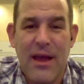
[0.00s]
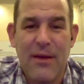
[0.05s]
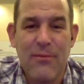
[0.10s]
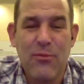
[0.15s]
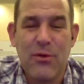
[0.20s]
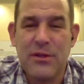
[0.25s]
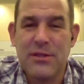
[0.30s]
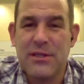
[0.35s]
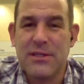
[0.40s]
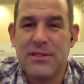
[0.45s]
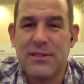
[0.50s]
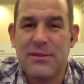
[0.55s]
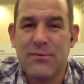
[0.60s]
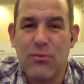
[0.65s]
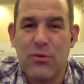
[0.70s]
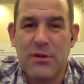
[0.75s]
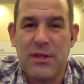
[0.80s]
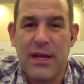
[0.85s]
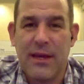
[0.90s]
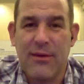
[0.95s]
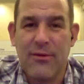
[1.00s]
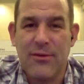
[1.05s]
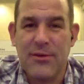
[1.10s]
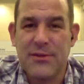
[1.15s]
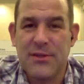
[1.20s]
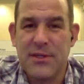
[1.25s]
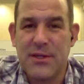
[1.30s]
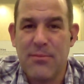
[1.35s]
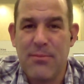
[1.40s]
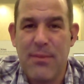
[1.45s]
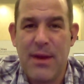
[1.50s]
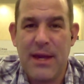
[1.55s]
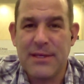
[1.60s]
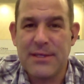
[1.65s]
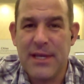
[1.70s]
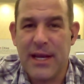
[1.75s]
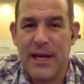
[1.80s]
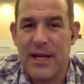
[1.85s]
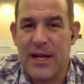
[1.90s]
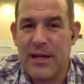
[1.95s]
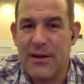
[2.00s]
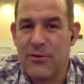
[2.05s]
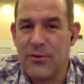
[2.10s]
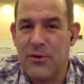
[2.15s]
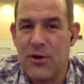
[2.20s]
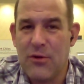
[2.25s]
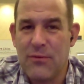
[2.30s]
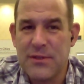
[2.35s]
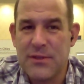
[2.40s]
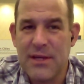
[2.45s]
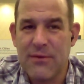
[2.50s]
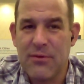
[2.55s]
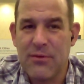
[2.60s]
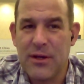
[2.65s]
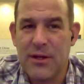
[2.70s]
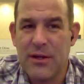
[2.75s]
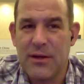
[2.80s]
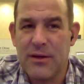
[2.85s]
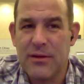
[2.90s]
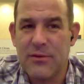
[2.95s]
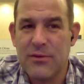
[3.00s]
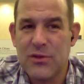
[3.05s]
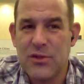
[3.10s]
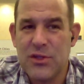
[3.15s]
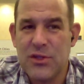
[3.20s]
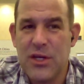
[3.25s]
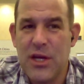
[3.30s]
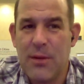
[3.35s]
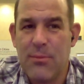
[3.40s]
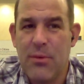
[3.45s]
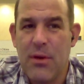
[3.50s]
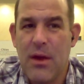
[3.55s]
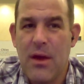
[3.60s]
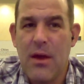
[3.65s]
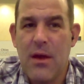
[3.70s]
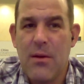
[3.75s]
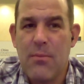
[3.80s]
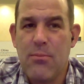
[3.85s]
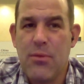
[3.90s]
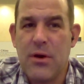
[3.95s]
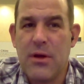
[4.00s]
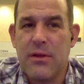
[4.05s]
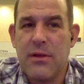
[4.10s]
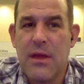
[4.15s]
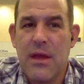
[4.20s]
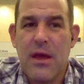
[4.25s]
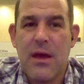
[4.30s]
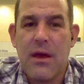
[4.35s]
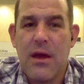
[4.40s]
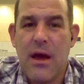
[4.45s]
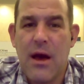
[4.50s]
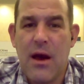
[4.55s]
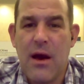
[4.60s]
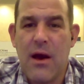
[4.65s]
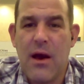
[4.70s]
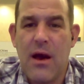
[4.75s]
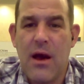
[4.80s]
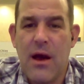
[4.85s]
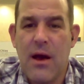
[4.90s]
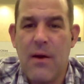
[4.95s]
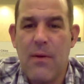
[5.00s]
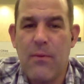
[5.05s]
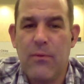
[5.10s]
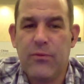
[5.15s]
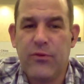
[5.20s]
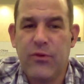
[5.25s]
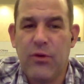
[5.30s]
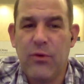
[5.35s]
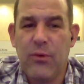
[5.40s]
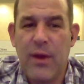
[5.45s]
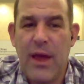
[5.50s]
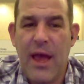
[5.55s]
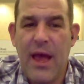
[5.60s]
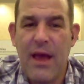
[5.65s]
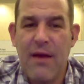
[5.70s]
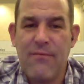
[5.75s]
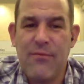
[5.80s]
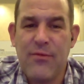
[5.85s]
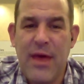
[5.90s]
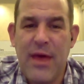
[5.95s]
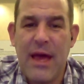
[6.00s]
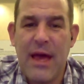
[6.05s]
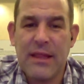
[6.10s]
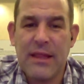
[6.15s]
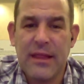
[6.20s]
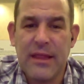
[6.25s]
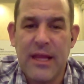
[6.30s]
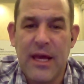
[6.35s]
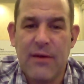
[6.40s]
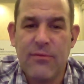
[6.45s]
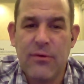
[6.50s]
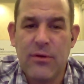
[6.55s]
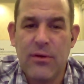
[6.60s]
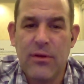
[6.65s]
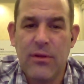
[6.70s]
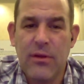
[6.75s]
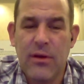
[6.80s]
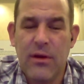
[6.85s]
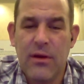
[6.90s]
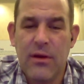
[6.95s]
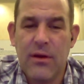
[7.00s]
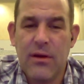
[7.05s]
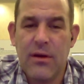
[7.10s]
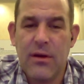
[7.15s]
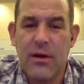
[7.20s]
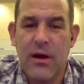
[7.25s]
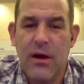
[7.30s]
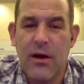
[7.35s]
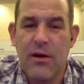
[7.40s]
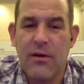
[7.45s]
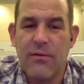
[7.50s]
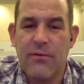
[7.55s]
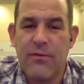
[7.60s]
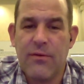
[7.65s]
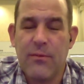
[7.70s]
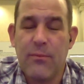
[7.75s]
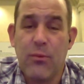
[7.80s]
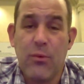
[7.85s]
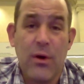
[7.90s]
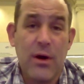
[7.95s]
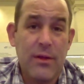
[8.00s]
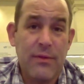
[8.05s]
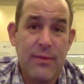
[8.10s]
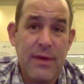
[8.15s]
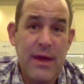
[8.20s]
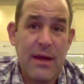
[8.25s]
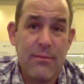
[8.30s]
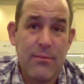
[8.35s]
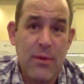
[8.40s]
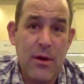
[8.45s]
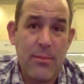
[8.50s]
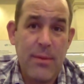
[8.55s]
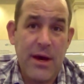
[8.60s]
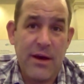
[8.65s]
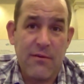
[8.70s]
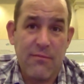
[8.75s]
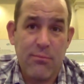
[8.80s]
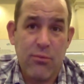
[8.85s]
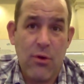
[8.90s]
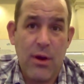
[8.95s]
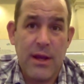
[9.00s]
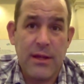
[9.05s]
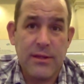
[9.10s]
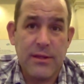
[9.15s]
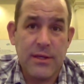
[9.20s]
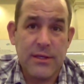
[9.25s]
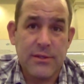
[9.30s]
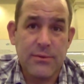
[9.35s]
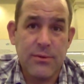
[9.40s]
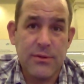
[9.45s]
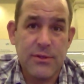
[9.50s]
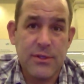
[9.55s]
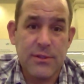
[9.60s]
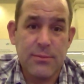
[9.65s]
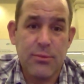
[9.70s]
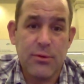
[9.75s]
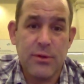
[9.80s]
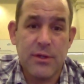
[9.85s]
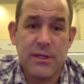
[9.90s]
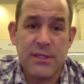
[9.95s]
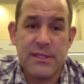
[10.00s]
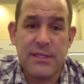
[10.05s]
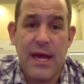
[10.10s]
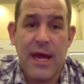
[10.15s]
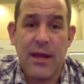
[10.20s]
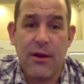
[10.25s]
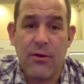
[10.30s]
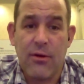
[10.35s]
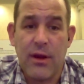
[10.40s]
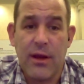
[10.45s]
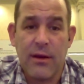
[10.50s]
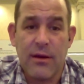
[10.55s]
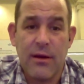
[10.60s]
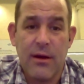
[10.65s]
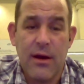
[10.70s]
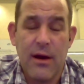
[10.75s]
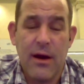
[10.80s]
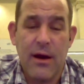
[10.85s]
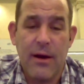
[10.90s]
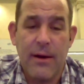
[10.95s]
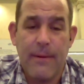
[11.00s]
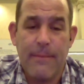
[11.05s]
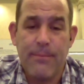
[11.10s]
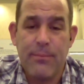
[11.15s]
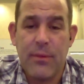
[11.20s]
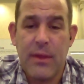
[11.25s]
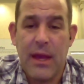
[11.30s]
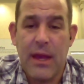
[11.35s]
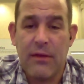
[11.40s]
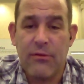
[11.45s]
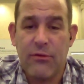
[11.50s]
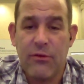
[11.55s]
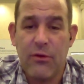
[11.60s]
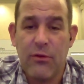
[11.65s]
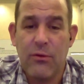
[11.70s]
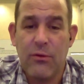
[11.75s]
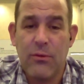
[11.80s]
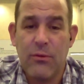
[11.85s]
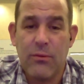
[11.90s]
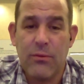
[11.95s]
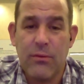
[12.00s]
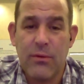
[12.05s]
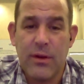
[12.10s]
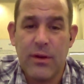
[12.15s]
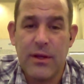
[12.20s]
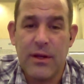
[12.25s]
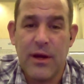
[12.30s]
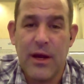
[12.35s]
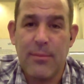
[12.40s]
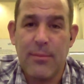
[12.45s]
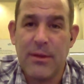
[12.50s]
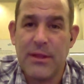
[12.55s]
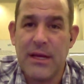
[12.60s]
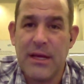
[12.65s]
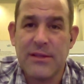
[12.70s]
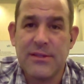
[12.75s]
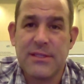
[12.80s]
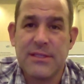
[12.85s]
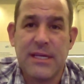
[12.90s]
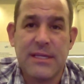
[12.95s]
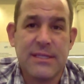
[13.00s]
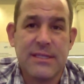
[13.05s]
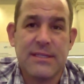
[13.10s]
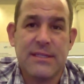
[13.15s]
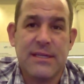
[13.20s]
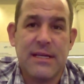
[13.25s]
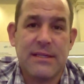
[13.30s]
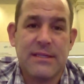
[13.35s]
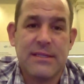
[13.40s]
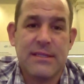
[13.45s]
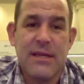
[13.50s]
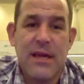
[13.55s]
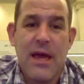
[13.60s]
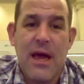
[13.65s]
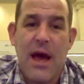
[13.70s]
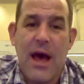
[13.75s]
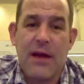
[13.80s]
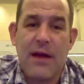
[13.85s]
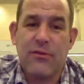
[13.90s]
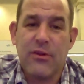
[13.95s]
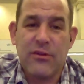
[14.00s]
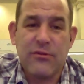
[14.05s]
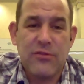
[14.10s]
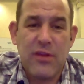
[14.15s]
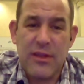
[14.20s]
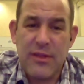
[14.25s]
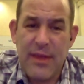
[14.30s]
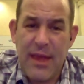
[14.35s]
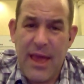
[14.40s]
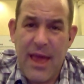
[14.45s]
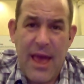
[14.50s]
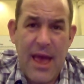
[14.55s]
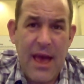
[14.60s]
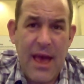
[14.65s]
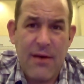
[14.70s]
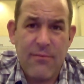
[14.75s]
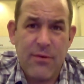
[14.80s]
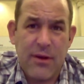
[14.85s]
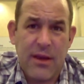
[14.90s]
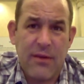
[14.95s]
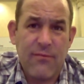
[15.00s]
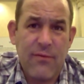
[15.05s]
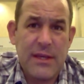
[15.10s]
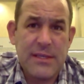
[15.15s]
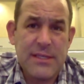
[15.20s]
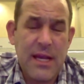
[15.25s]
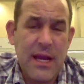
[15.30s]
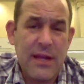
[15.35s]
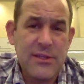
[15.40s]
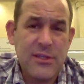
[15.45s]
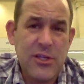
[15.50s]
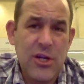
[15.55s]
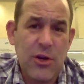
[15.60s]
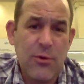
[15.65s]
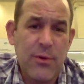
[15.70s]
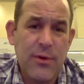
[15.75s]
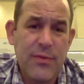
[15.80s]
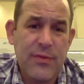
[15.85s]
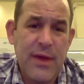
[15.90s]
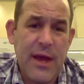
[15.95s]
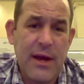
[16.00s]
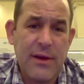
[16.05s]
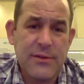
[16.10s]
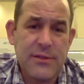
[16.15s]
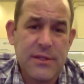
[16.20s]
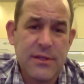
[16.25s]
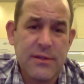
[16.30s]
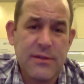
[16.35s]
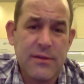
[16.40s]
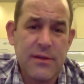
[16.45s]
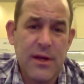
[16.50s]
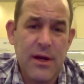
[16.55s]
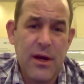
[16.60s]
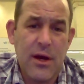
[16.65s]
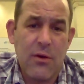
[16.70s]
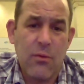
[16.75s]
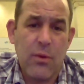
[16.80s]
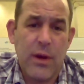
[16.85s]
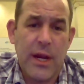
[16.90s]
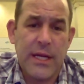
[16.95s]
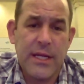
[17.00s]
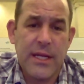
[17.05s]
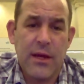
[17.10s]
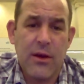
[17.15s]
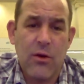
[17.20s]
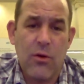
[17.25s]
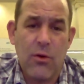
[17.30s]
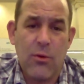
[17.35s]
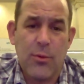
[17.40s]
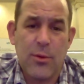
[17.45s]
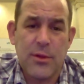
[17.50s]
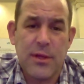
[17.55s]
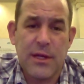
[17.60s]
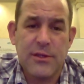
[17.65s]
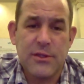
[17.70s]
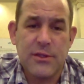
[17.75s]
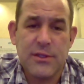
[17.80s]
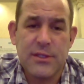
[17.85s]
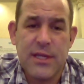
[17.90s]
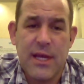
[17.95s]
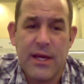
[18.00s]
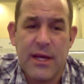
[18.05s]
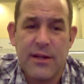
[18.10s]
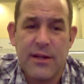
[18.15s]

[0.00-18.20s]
it, which is ridiculous and amazing, and I don't know if it's ever going to ship, but to have that level of one that amount of brightness, which is pretty staggering, um, and two, you know, I mean, that's that's that's. Uh, did they have like a basic HDR 1000 uh, rating, or were they just